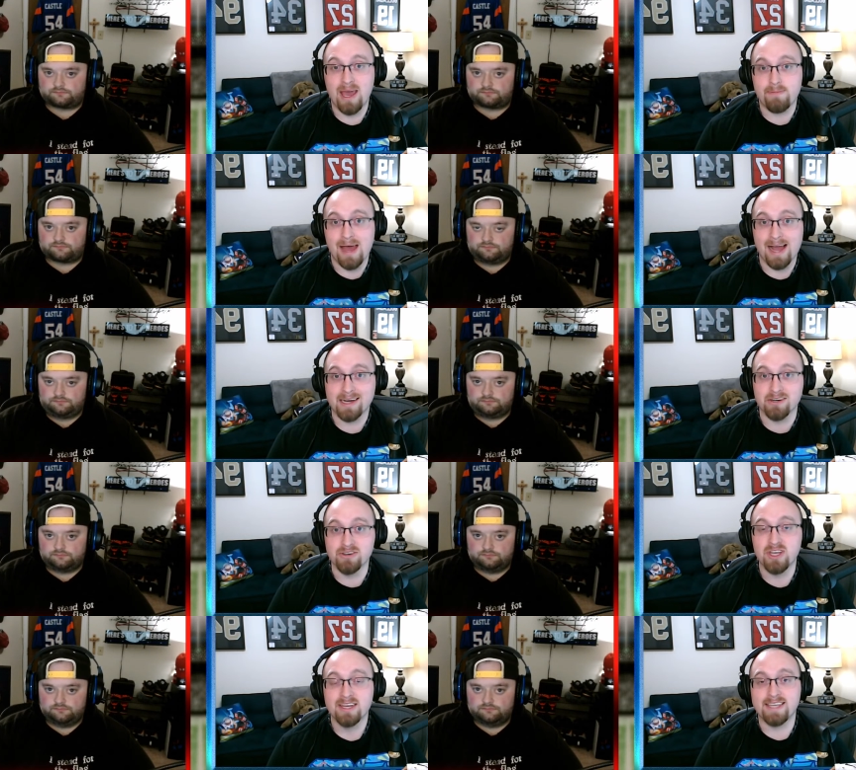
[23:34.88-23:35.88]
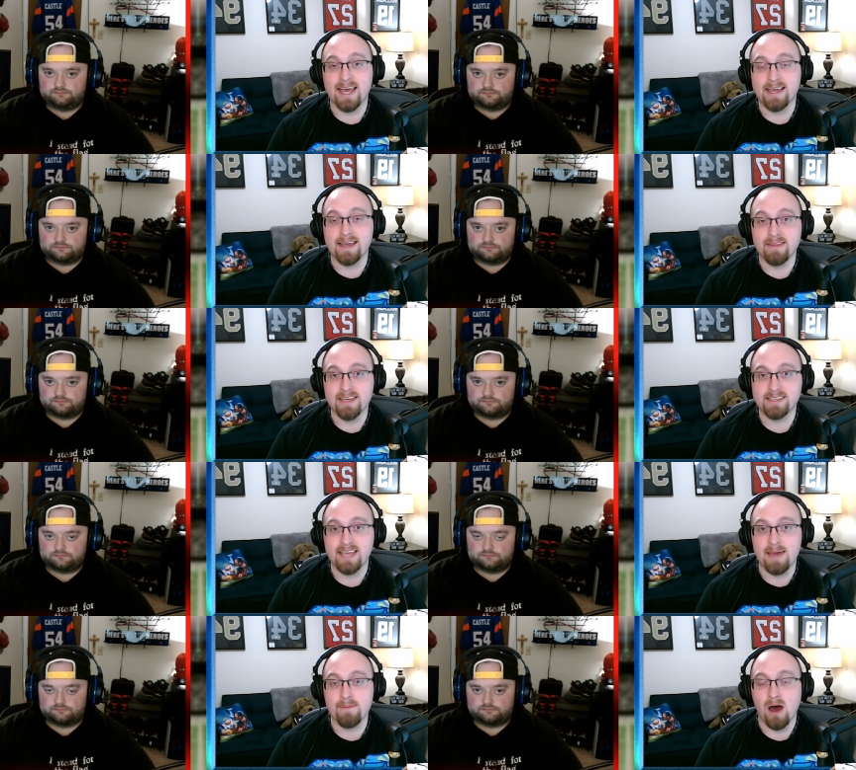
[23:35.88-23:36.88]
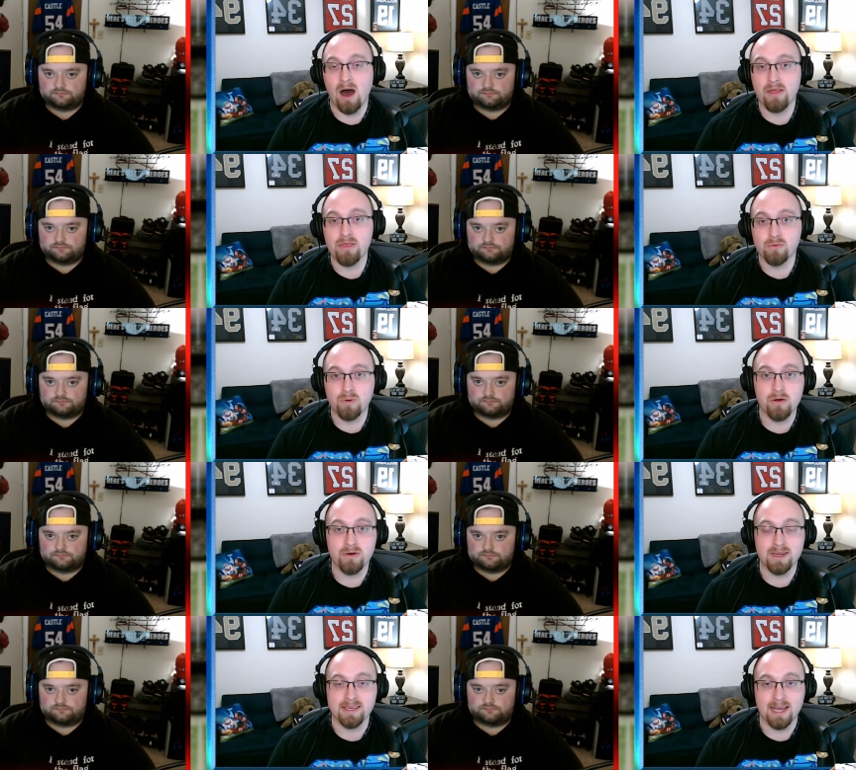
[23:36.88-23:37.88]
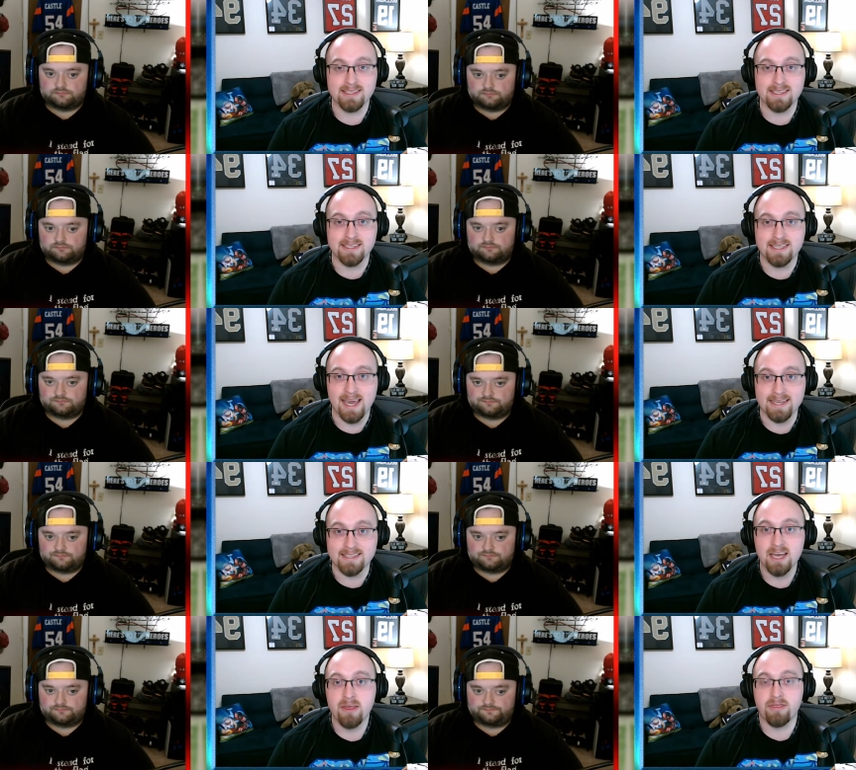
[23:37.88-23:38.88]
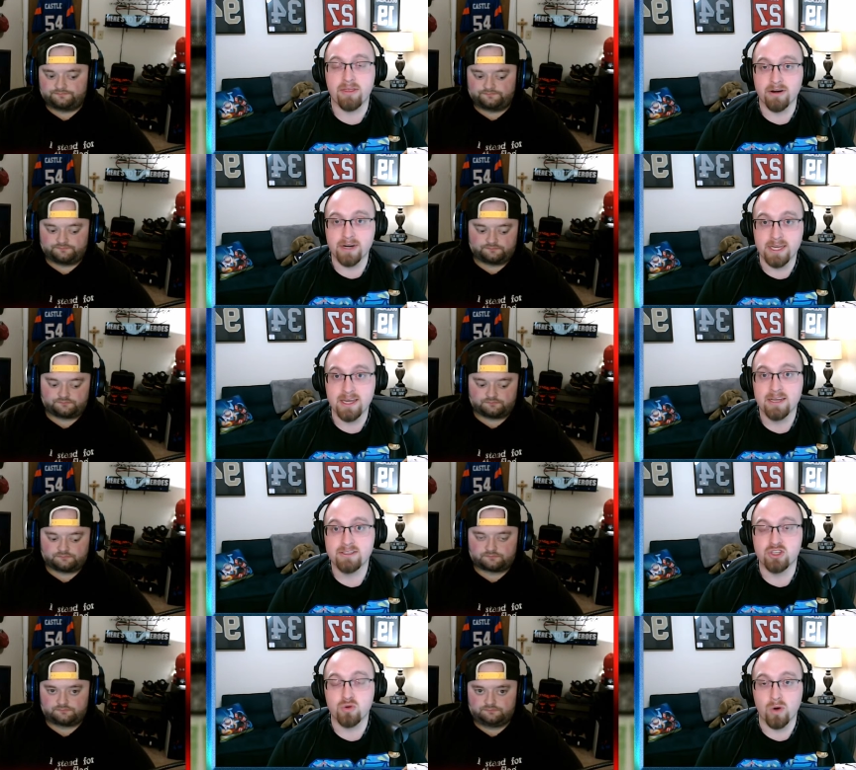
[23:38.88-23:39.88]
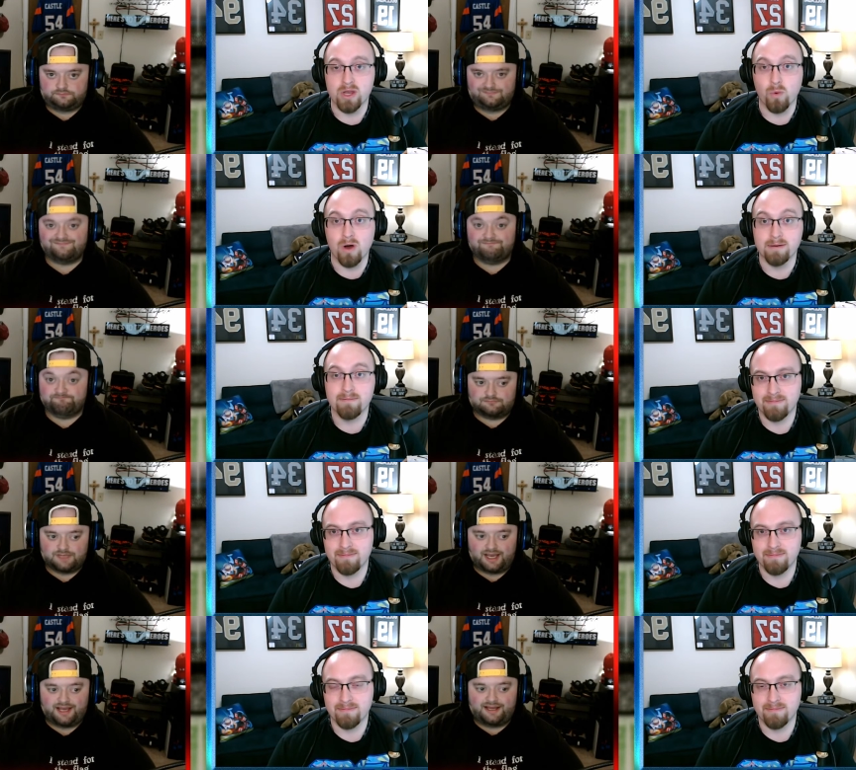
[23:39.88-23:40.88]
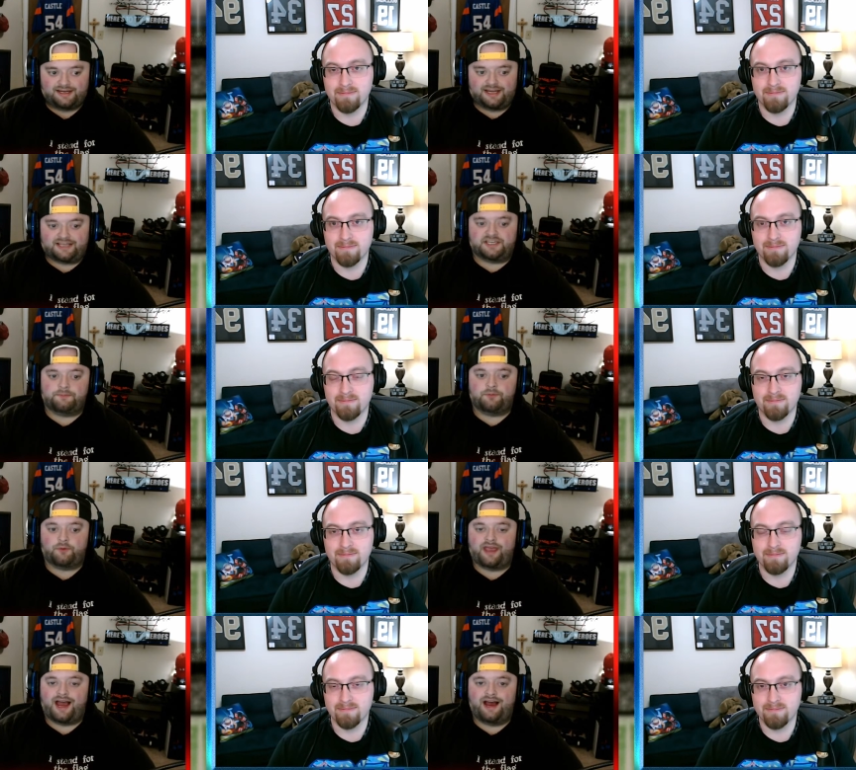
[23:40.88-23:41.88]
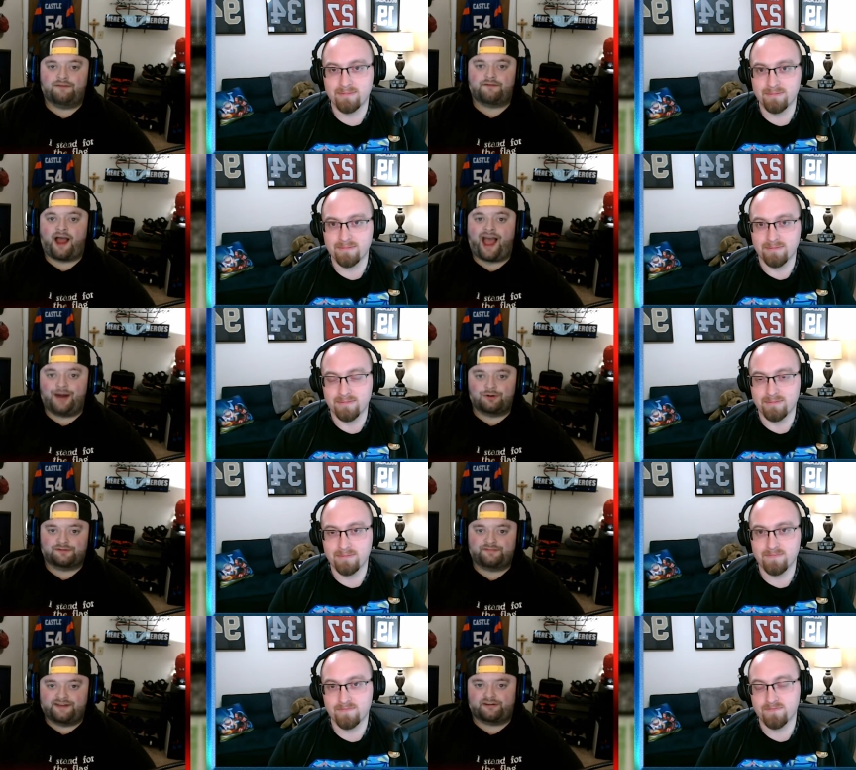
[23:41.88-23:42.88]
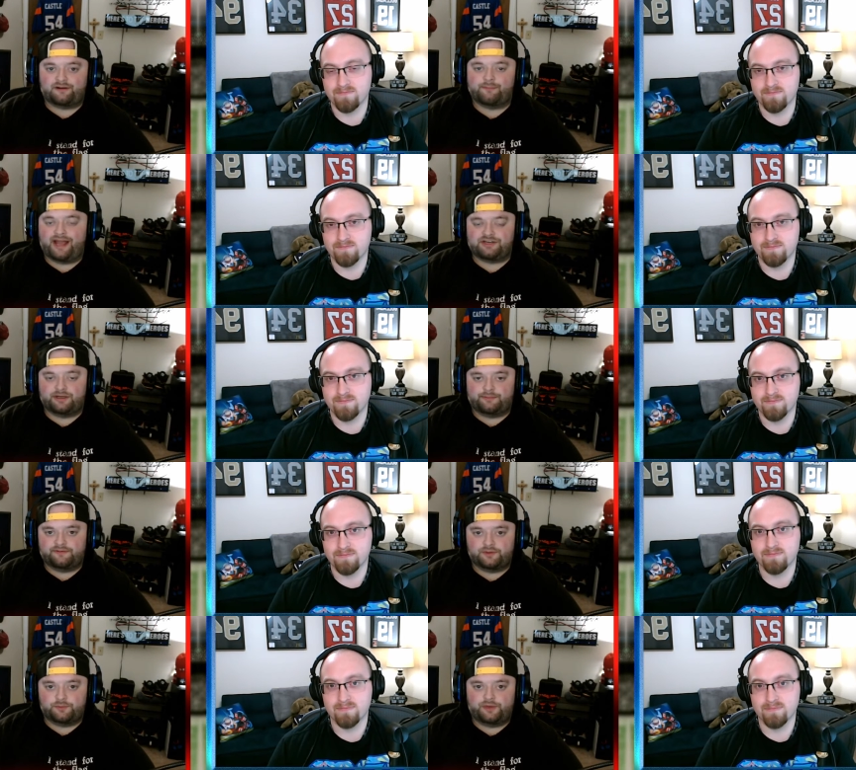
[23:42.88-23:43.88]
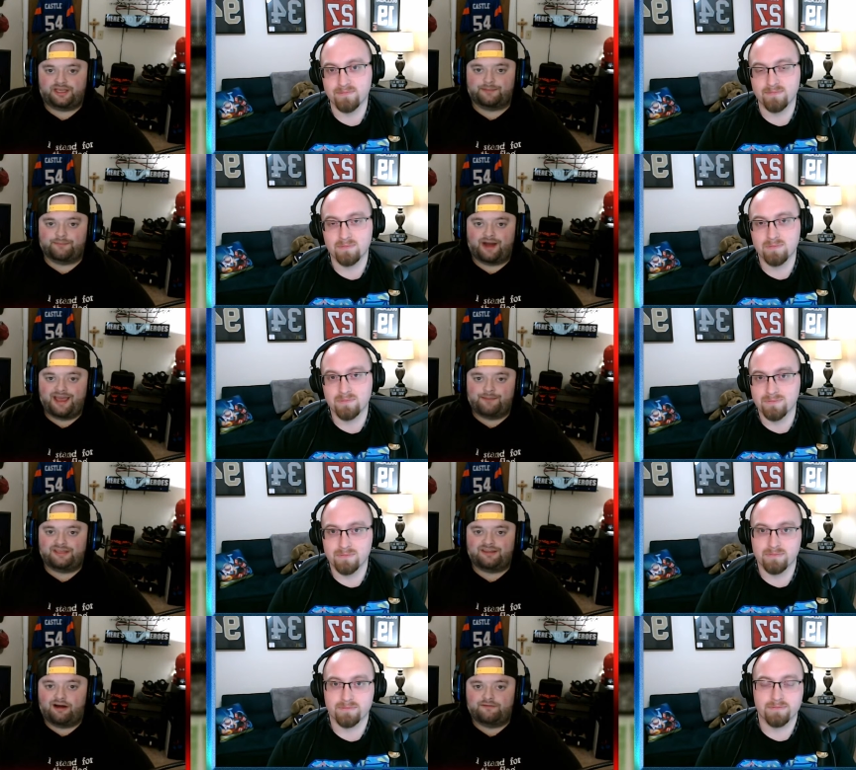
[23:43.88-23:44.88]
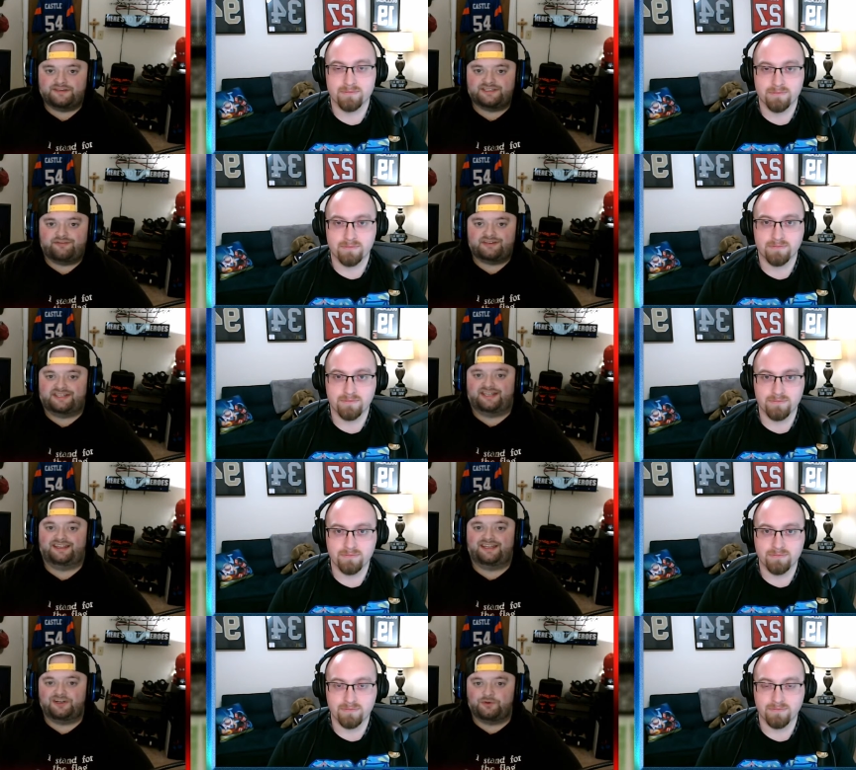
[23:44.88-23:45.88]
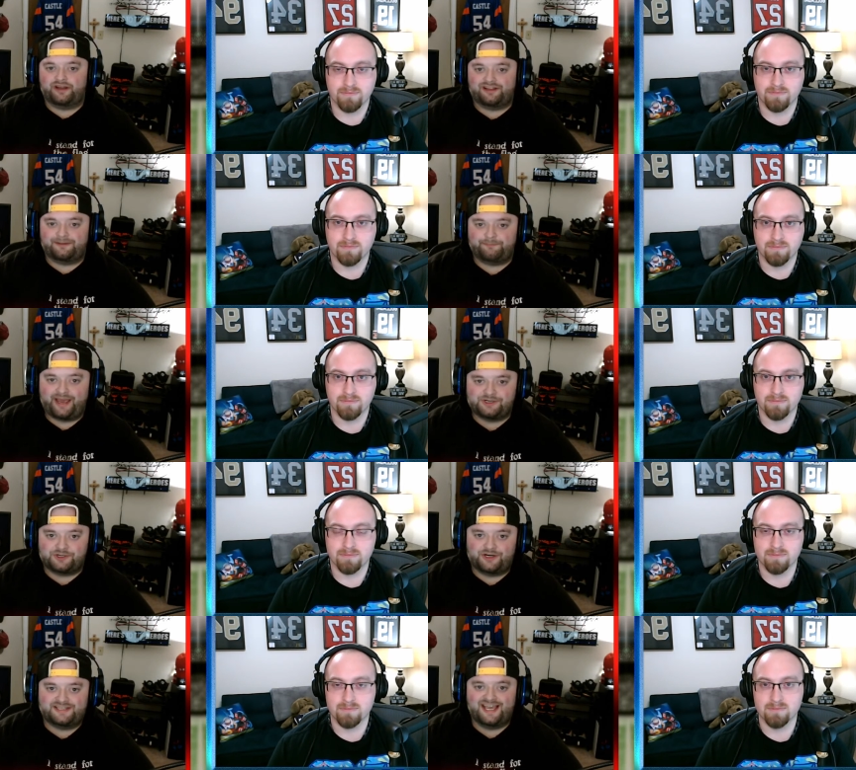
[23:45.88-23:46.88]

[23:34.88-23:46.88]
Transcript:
Speaker 1: Packers taking this game on the road against the Saints 30 to 21.
Speaker 2: Next up, we have our favorite matchup of the week the Miami Dolphins visiting the New England Patriots,